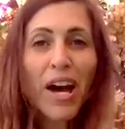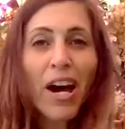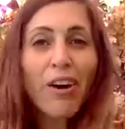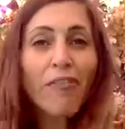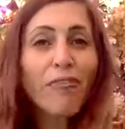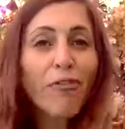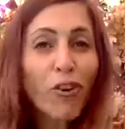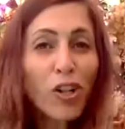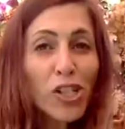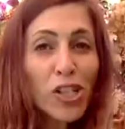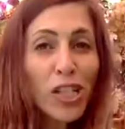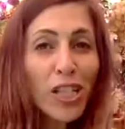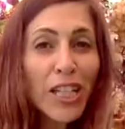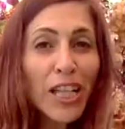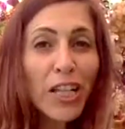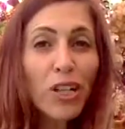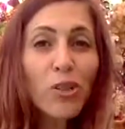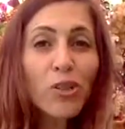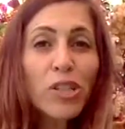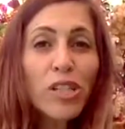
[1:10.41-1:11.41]

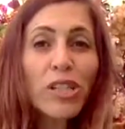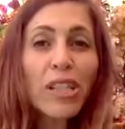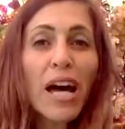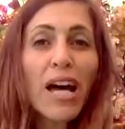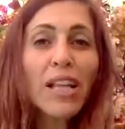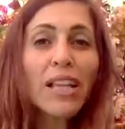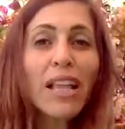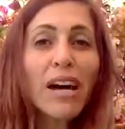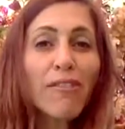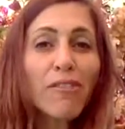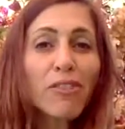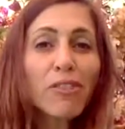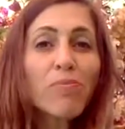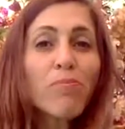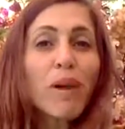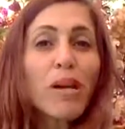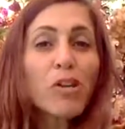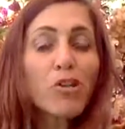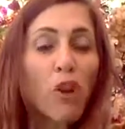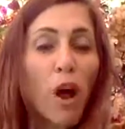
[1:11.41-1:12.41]
Unfortunately, glutathione levels
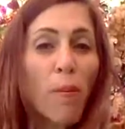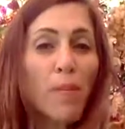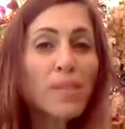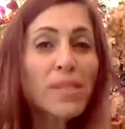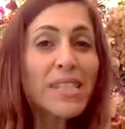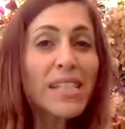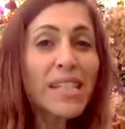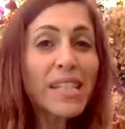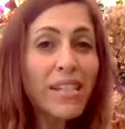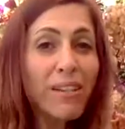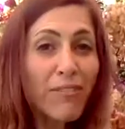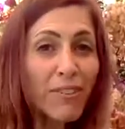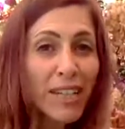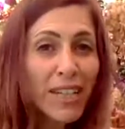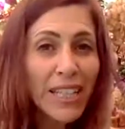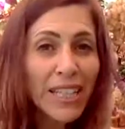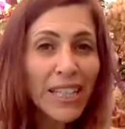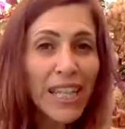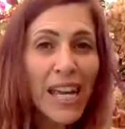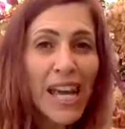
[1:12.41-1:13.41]
may drop
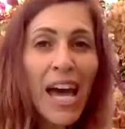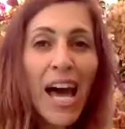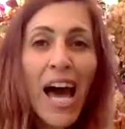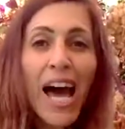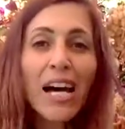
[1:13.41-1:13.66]
significantly